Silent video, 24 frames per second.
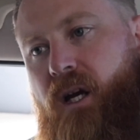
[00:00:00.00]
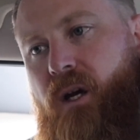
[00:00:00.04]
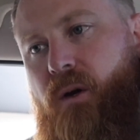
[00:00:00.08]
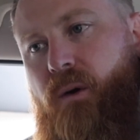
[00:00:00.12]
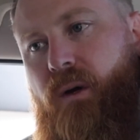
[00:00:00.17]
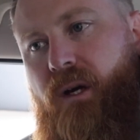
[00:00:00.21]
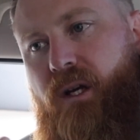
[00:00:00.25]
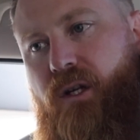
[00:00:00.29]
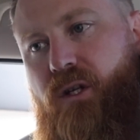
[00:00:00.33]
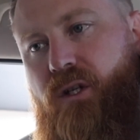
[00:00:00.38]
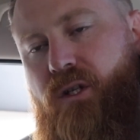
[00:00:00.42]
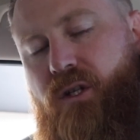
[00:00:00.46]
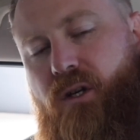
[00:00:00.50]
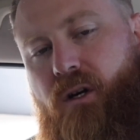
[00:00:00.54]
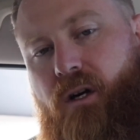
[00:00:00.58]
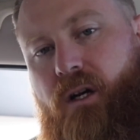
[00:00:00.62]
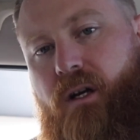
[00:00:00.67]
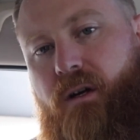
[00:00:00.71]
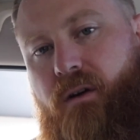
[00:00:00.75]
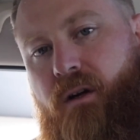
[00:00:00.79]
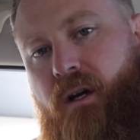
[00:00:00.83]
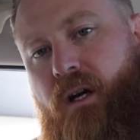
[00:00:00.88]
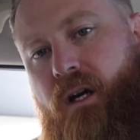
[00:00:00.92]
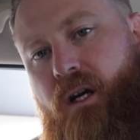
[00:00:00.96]
We can just kind
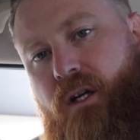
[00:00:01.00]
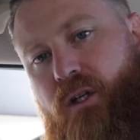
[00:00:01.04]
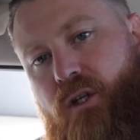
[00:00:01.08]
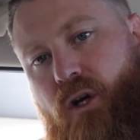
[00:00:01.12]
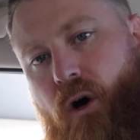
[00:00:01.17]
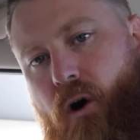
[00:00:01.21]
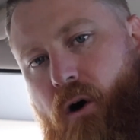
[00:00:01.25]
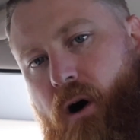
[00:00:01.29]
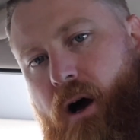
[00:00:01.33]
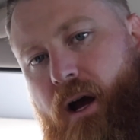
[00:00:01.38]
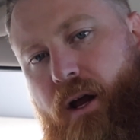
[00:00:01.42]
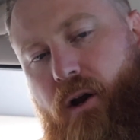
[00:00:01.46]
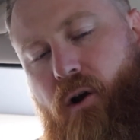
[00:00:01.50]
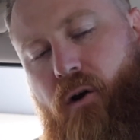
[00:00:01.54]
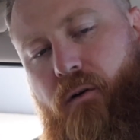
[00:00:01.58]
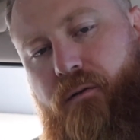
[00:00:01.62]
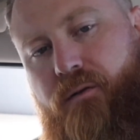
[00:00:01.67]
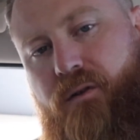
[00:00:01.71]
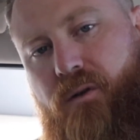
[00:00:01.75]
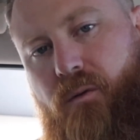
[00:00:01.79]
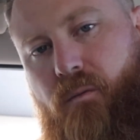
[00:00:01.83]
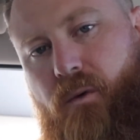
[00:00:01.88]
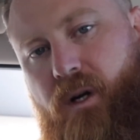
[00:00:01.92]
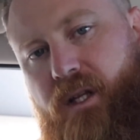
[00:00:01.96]
of tie it
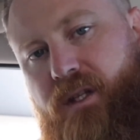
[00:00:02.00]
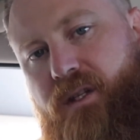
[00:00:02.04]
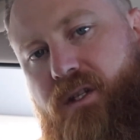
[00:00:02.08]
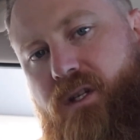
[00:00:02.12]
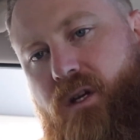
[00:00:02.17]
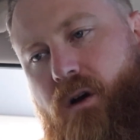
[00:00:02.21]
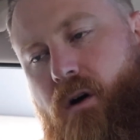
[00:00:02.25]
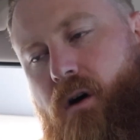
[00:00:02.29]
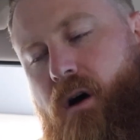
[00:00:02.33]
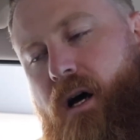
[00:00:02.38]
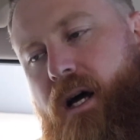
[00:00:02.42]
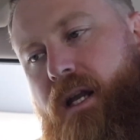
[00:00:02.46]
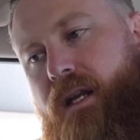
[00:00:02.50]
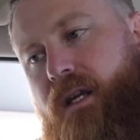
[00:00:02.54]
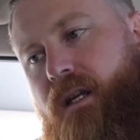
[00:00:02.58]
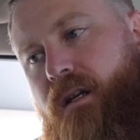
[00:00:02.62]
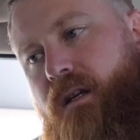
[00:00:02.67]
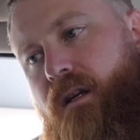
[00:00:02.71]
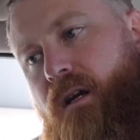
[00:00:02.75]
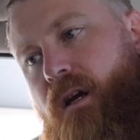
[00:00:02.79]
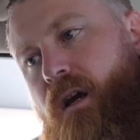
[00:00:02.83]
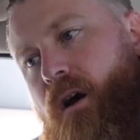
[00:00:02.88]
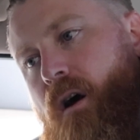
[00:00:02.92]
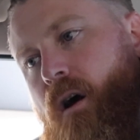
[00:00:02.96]
off to one side and
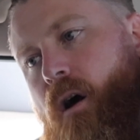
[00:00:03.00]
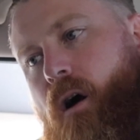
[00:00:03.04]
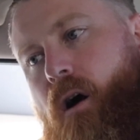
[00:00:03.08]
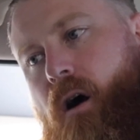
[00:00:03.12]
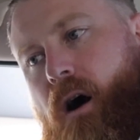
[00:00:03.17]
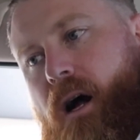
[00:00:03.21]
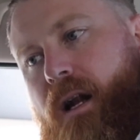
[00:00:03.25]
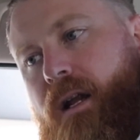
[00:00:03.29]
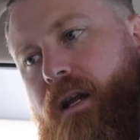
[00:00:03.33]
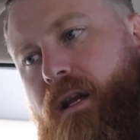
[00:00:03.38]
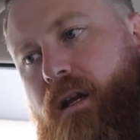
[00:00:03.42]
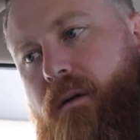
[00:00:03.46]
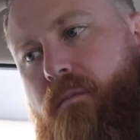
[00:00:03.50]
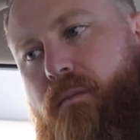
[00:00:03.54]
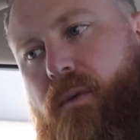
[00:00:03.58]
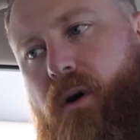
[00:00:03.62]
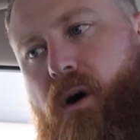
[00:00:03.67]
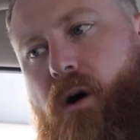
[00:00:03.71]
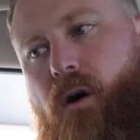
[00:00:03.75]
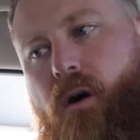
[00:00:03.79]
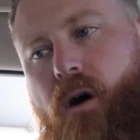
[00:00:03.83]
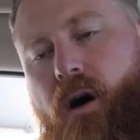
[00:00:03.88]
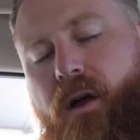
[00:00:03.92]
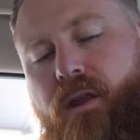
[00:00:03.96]
hide it in
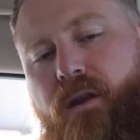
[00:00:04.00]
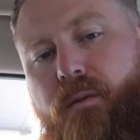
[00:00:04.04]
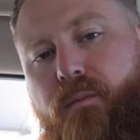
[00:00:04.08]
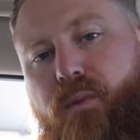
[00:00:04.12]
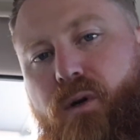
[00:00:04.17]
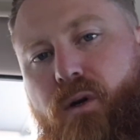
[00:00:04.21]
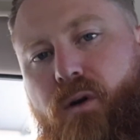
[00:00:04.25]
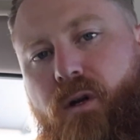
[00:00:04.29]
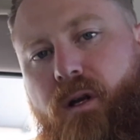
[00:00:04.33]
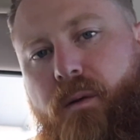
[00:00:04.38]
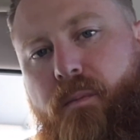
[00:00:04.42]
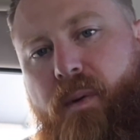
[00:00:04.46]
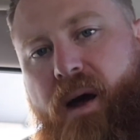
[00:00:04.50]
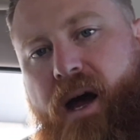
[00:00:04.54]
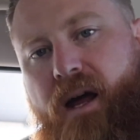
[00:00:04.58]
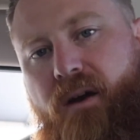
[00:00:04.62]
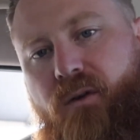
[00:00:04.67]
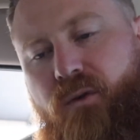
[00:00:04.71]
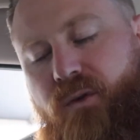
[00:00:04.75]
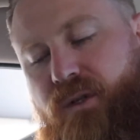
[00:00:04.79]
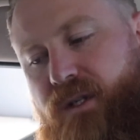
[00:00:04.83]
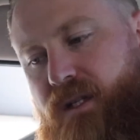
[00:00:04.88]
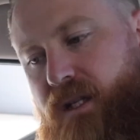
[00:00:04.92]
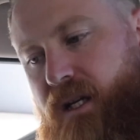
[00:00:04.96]
behind the beauty
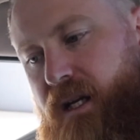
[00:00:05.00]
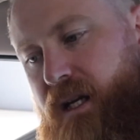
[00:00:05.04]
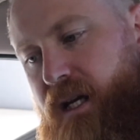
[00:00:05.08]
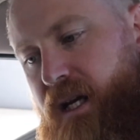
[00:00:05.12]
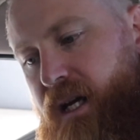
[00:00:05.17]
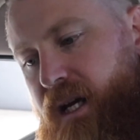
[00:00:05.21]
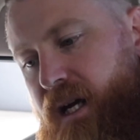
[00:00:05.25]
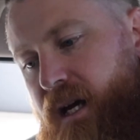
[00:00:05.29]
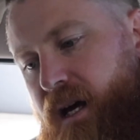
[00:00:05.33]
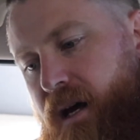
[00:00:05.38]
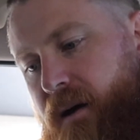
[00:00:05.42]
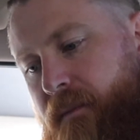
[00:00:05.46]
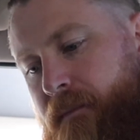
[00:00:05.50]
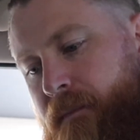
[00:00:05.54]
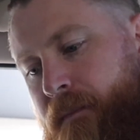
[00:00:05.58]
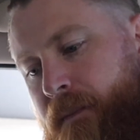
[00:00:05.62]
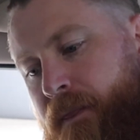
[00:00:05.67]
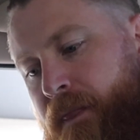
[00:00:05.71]
panels that are here.